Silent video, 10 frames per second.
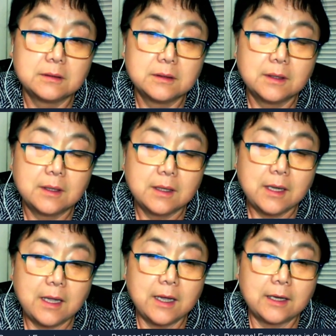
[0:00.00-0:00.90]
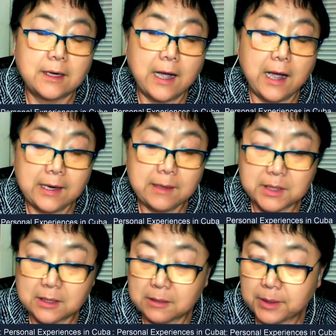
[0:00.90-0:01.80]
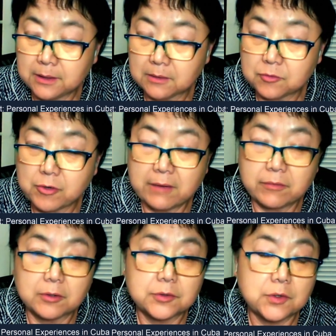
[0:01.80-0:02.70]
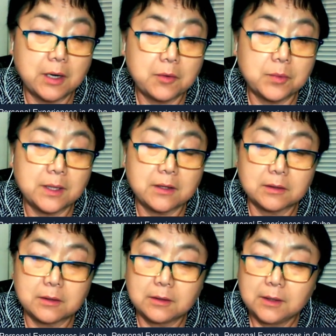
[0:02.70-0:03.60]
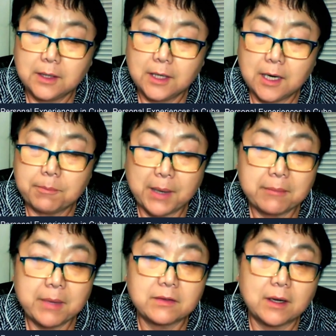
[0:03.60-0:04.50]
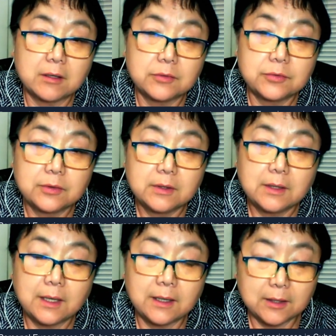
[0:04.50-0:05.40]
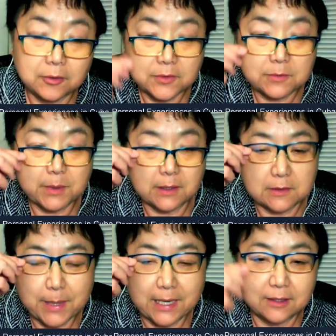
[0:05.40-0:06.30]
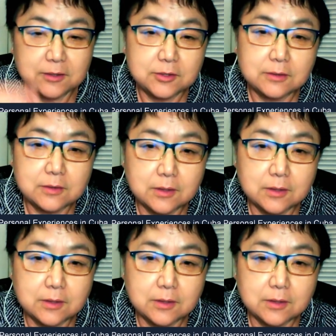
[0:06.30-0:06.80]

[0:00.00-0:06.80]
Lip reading: Mm-hmm. And I am an independent traveler, so I went there by myself, and I don't speak Spanish.